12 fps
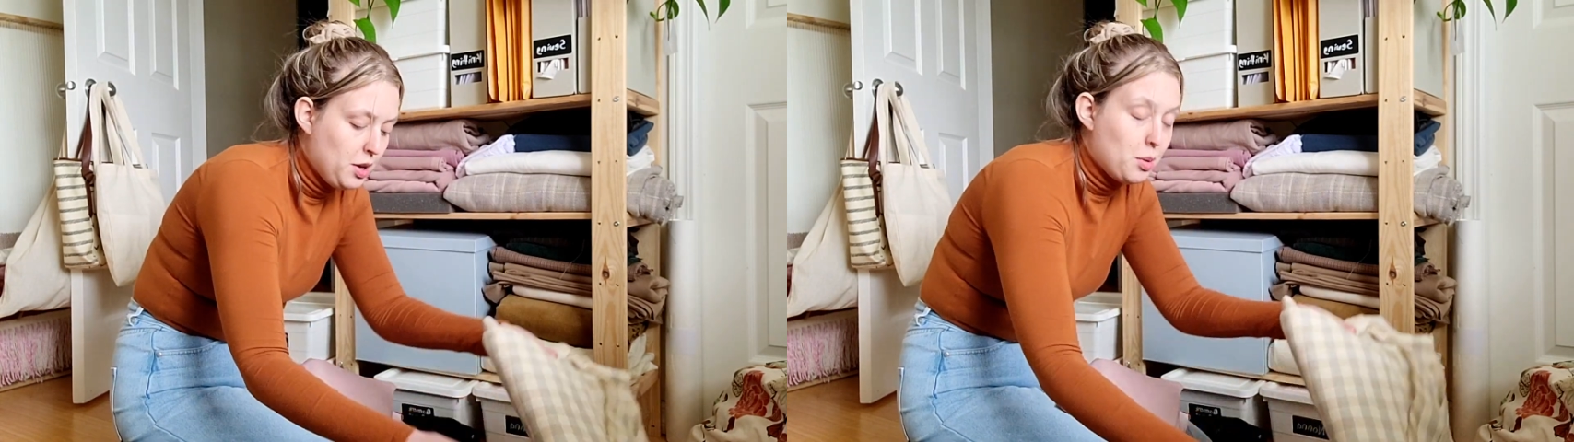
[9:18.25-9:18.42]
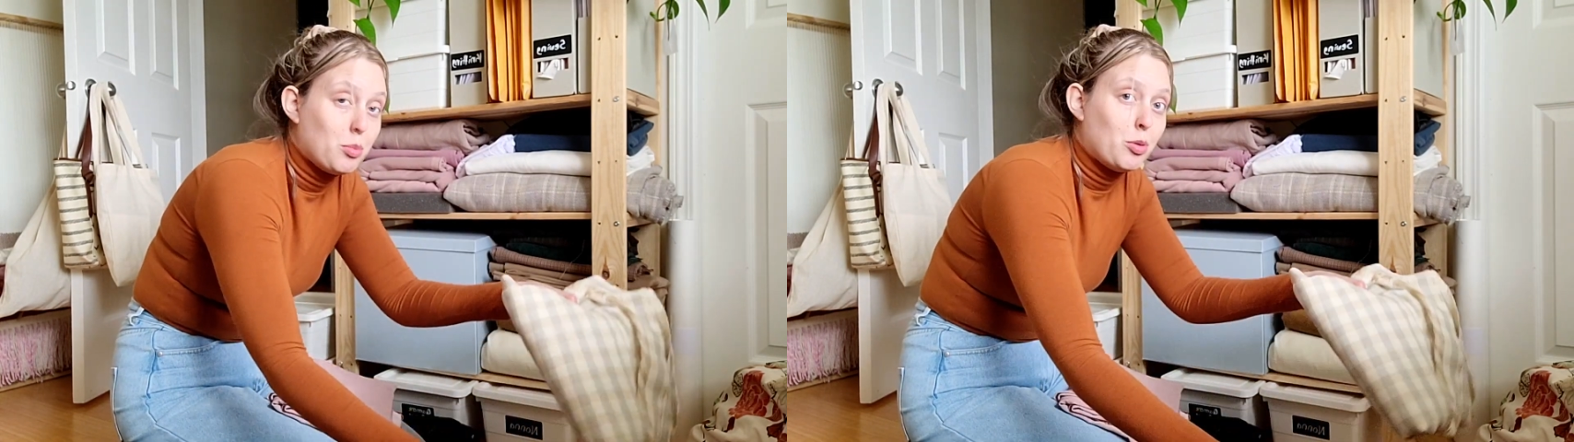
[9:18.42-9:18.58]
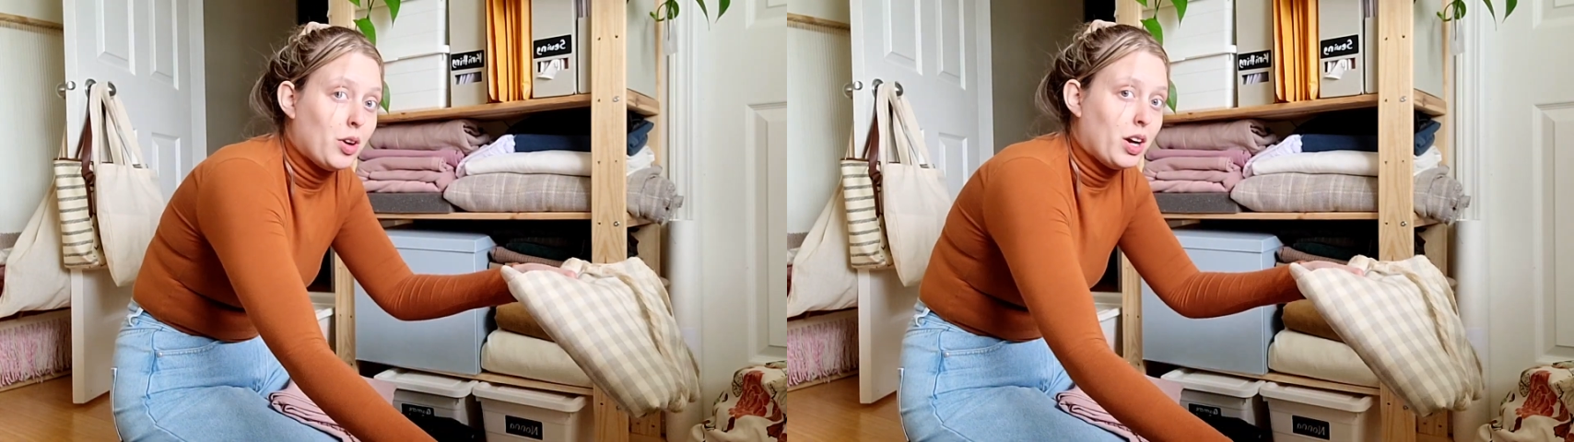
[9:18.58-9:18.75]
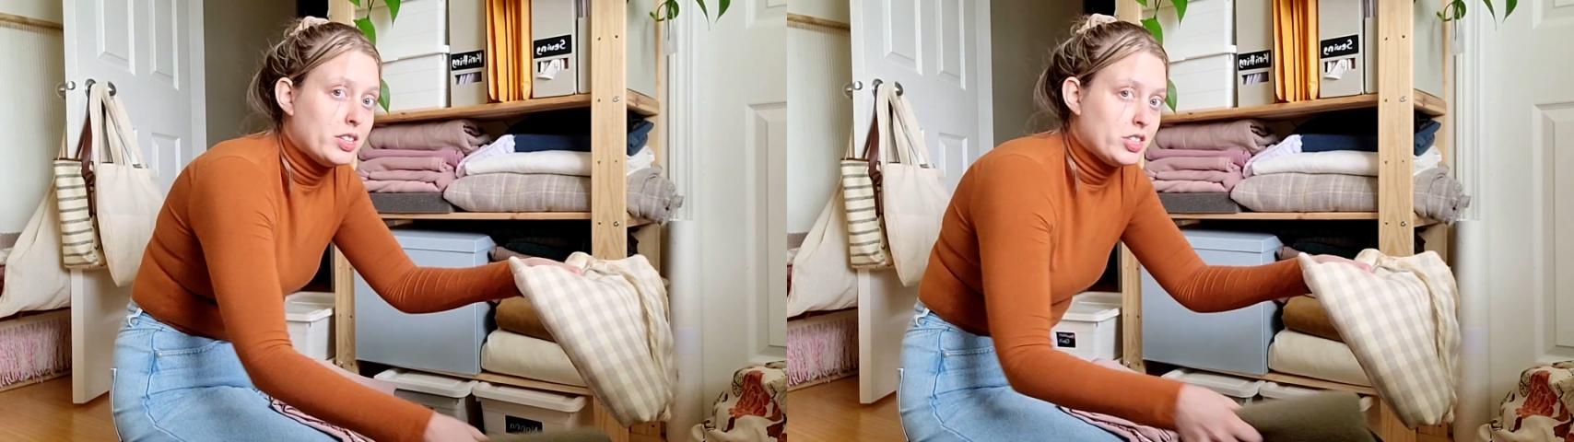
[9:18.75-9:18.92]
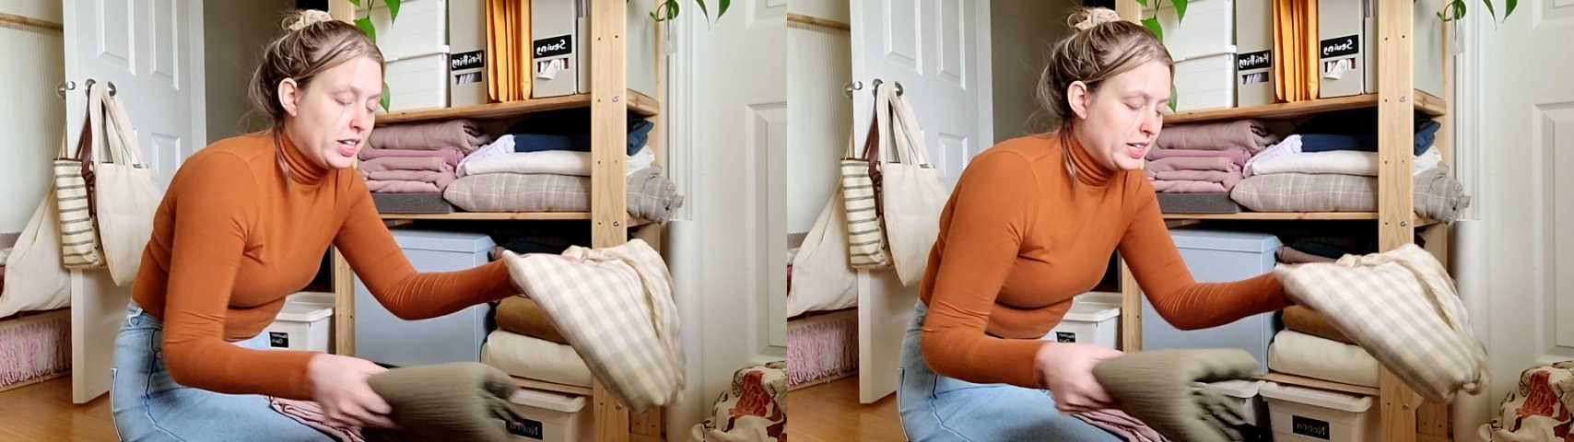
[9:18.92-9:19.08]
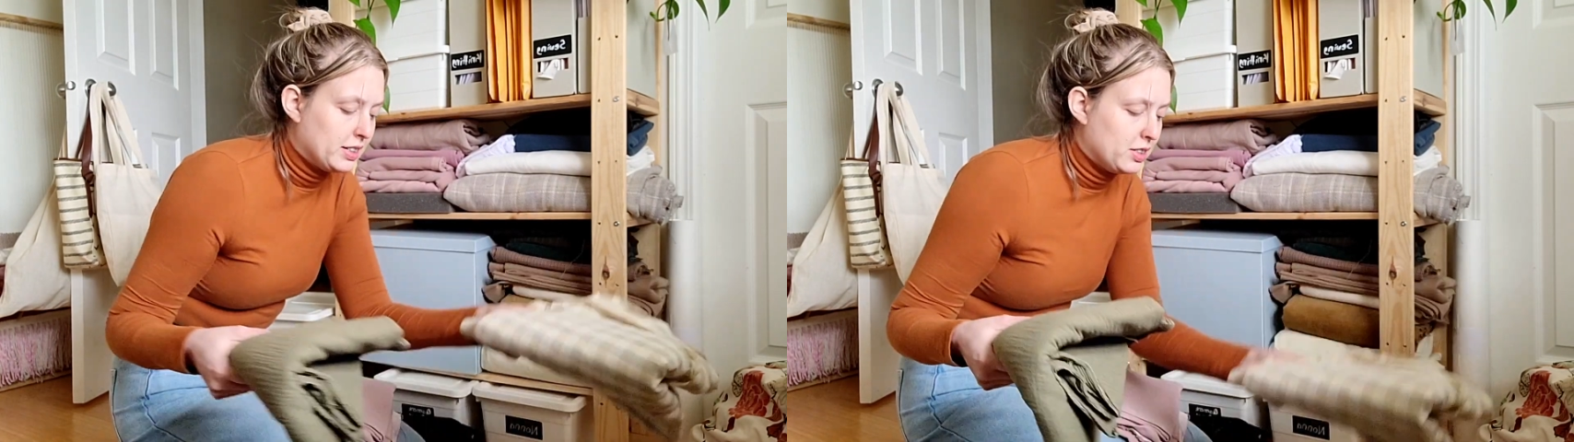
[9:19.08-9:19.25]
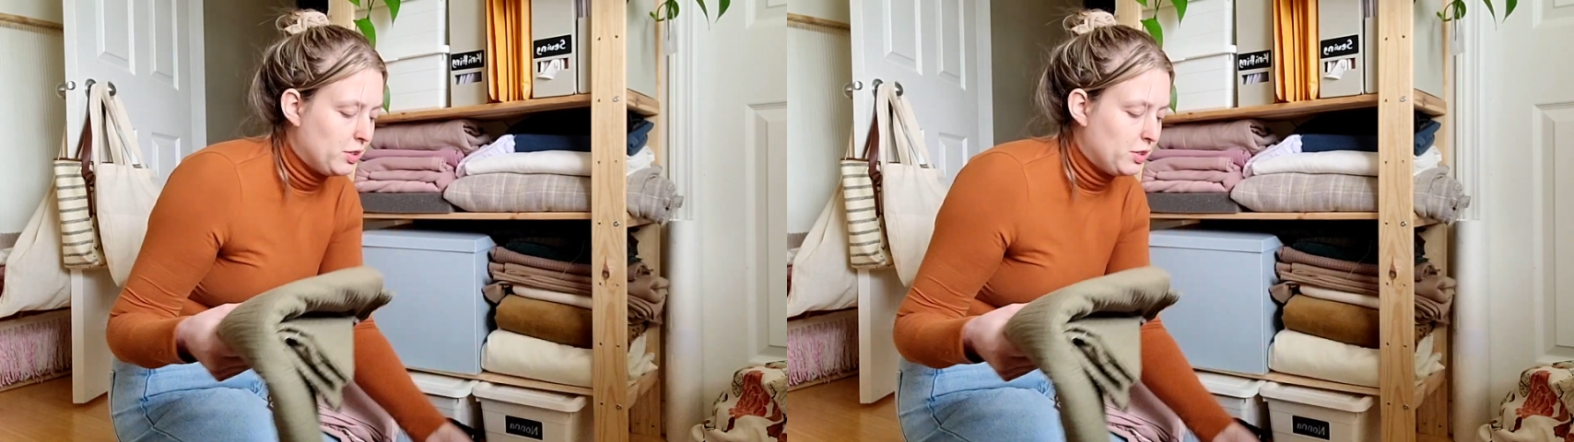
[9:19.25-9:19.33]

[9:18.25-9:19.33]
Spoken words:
projects.